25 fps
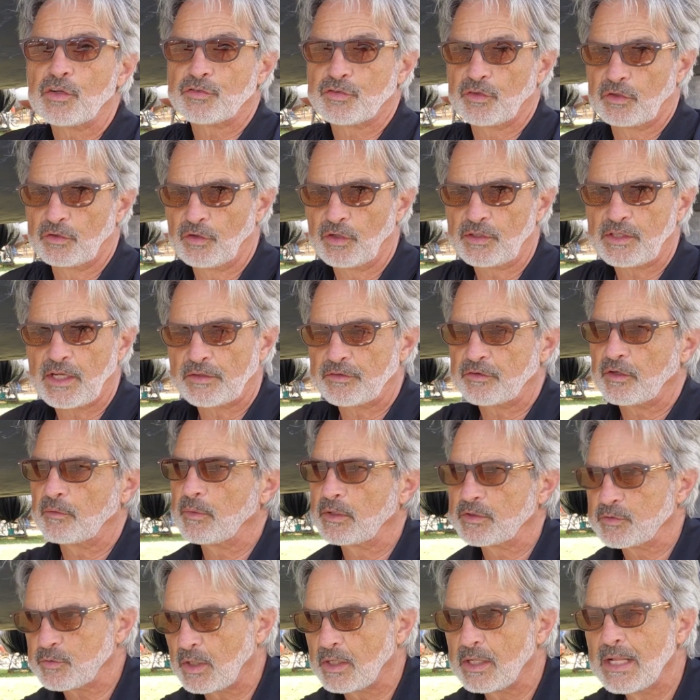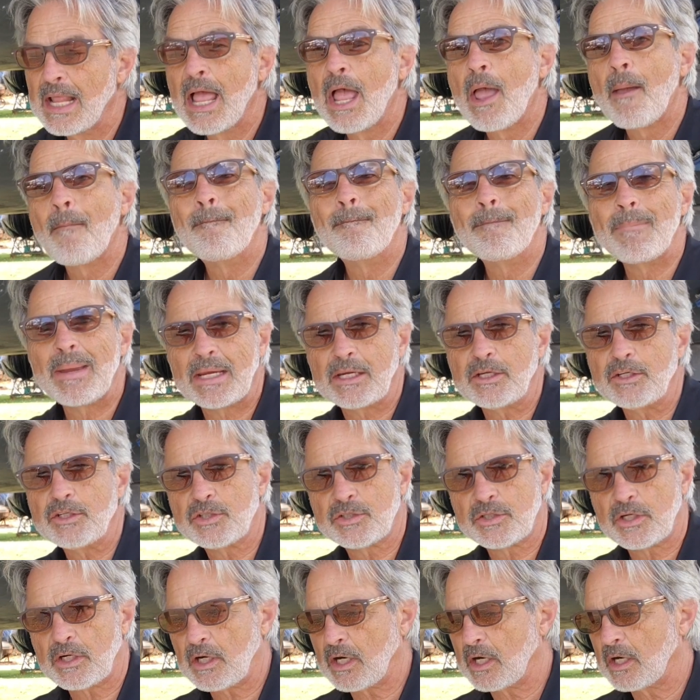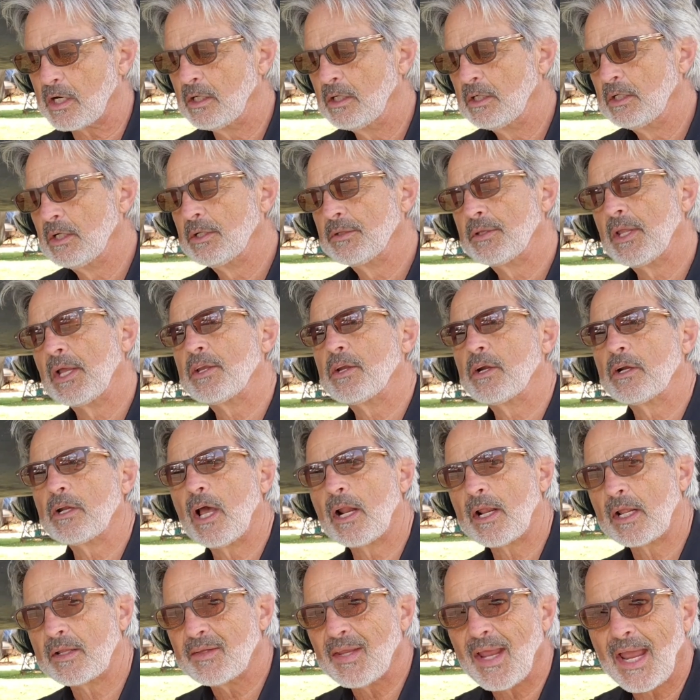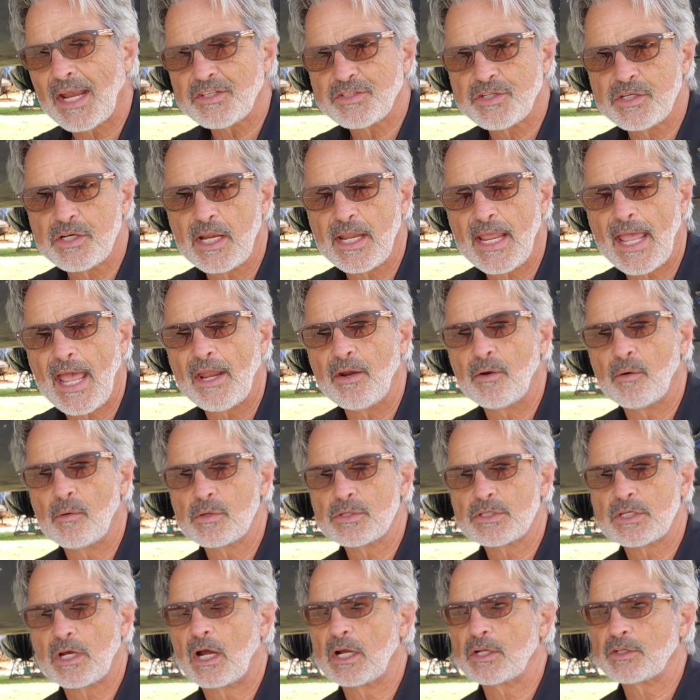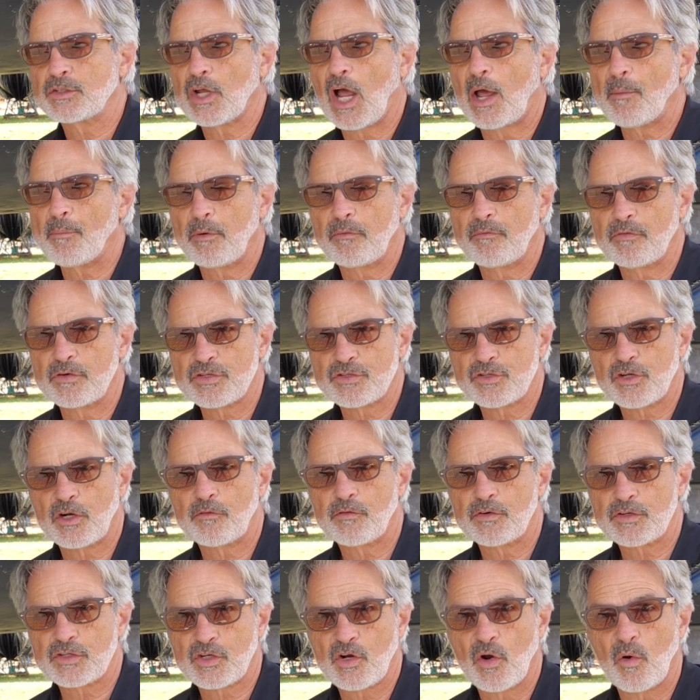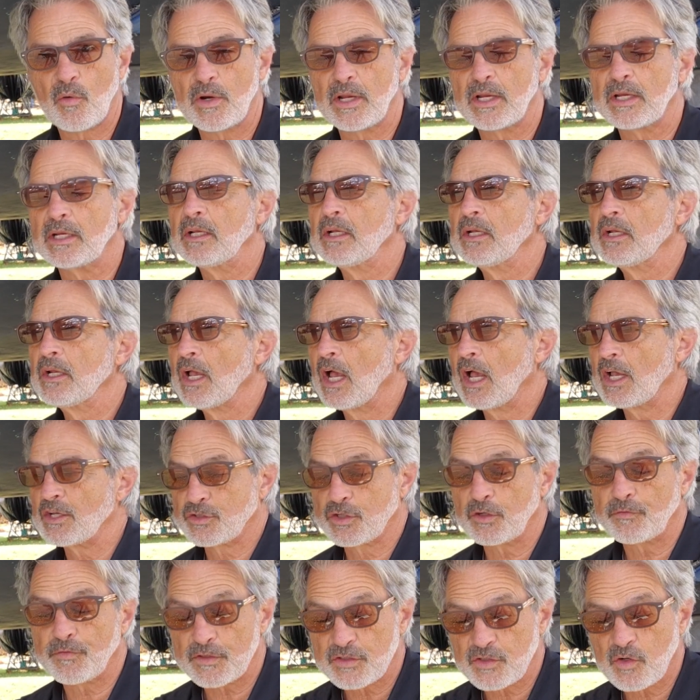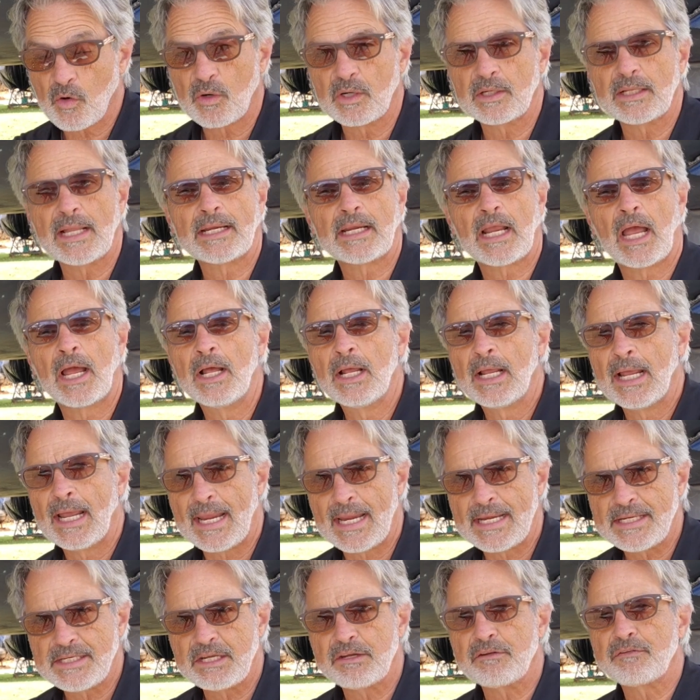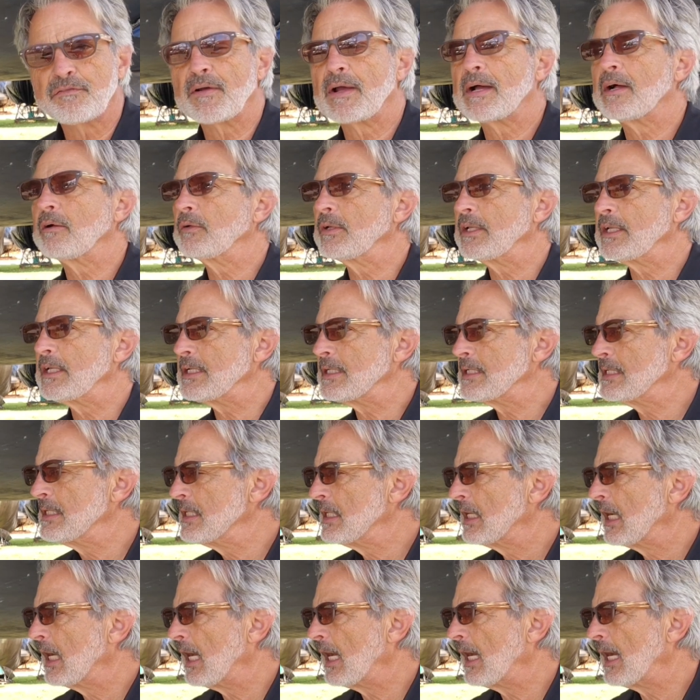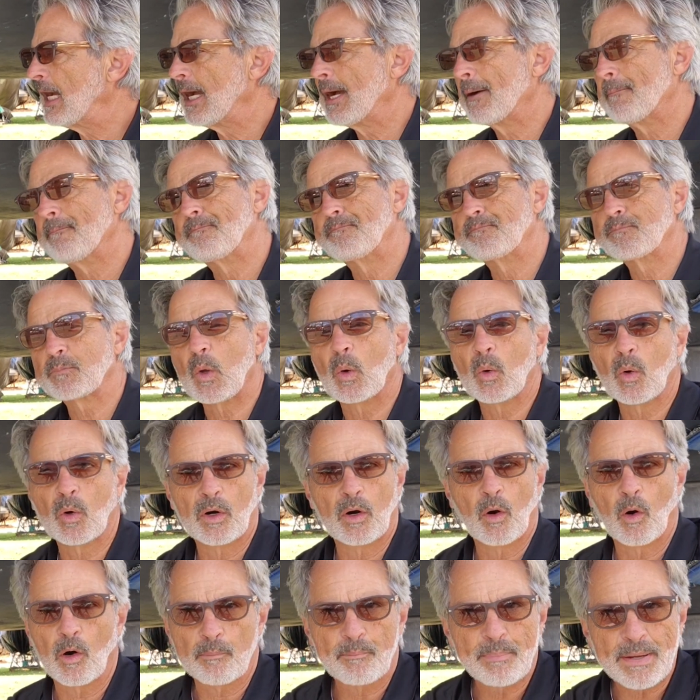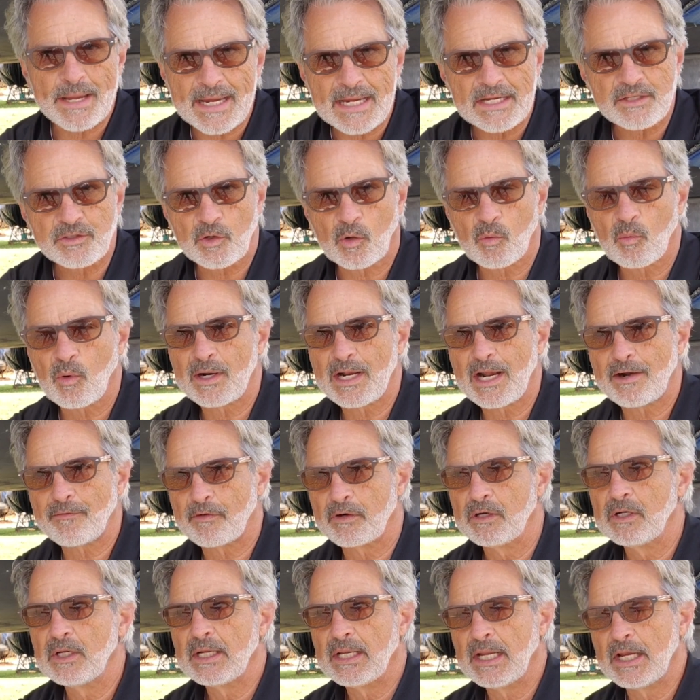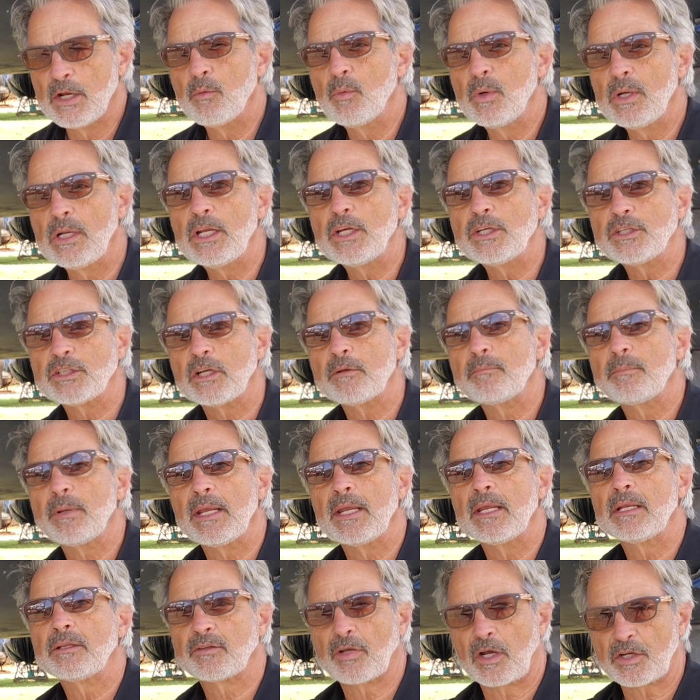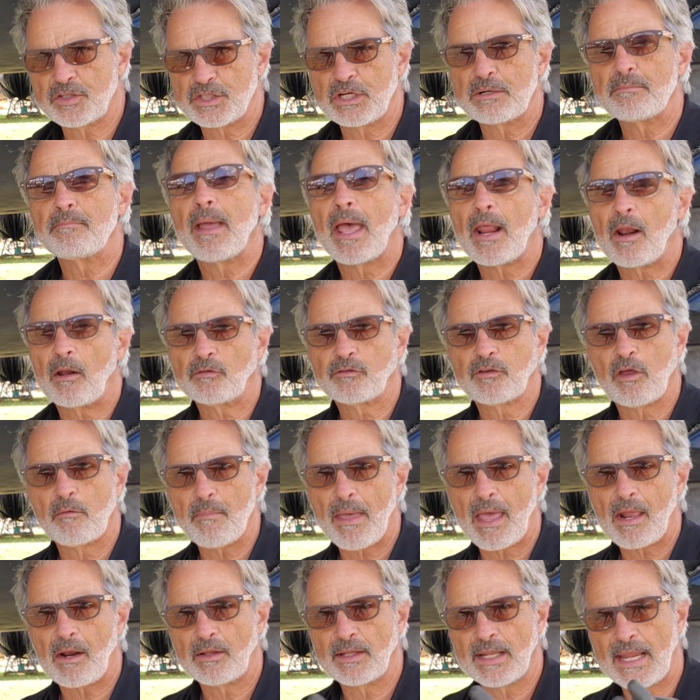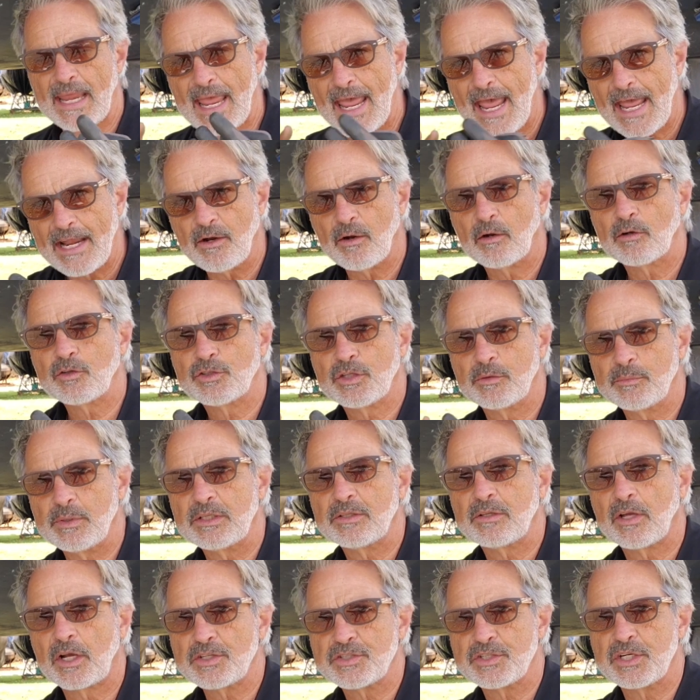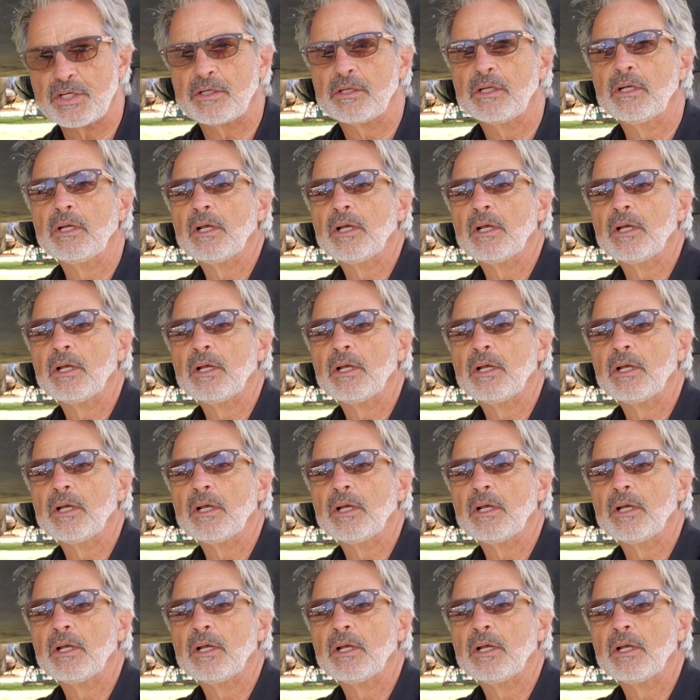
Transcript: so look at them as well. Make sure that you're not attaching the anodes on top of a surface coating like a anti-fouling or paint or whatever. It really should be touching metal to metal. The anode should be touching